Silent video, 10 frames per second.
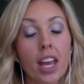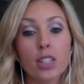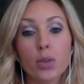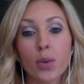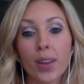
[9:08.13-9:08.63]

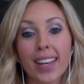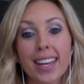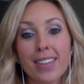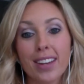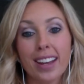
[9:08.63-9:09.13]
it's really
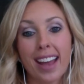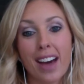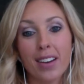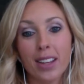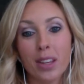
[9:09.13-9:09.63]
evening
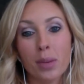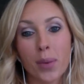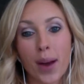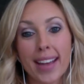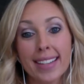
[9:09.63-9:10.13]
out in the
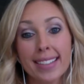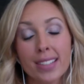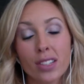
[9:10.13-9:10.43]
price.